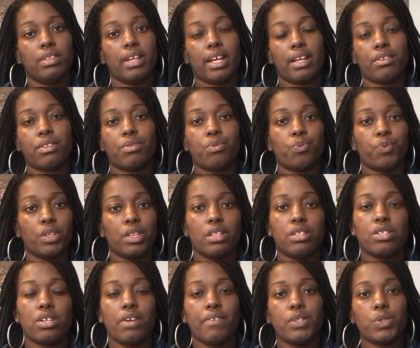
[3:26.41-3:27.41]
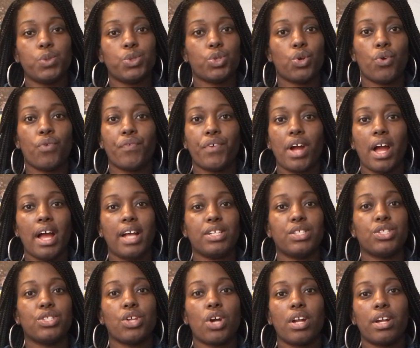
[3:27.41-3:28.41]
Like, when the service was over, I
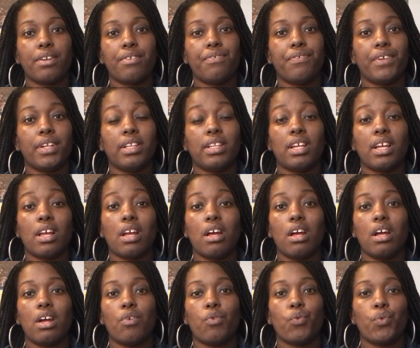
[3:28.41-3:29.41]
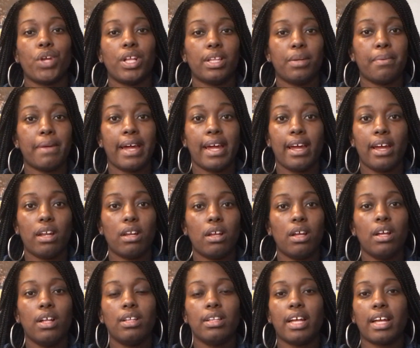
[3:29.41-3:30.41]
started feeling really bad.
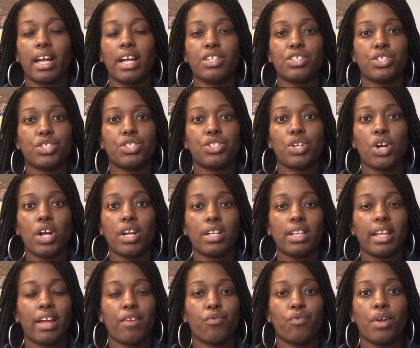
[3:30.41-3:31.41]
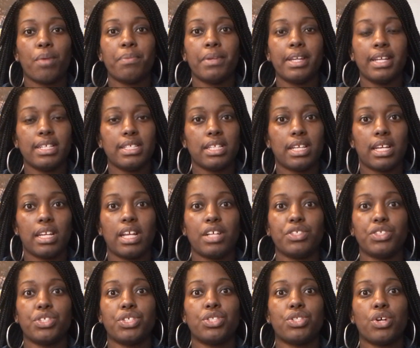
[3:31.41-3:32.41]
Like, I just started like reminiscing, and I
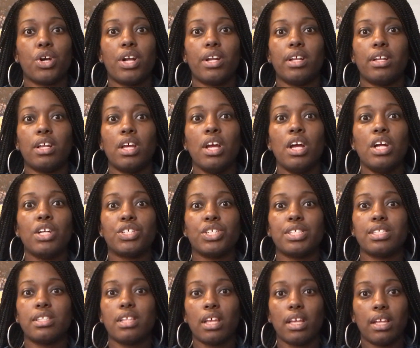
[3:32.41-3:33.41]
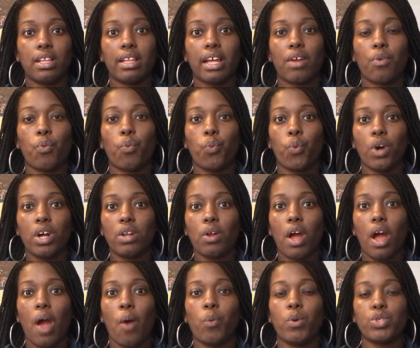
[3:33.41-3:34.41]
just started just thinking like what
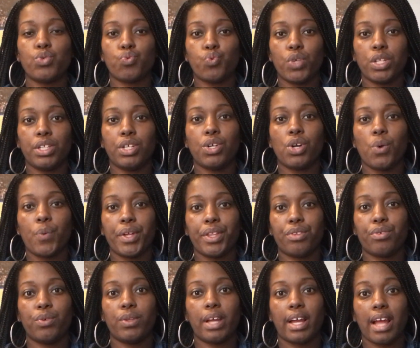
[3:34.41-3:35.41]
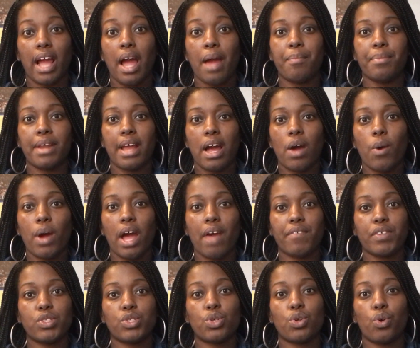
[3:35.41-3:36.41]
I was really going through. Like, I'm now
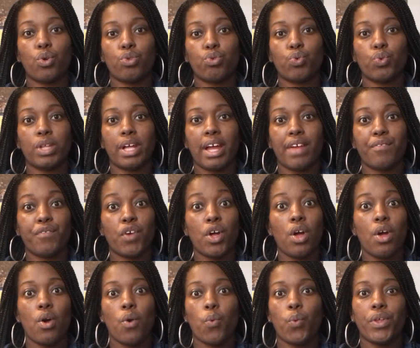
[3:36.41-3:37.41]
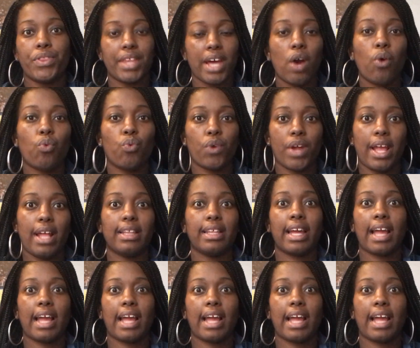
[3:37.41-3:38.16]
having to go through life without Ray.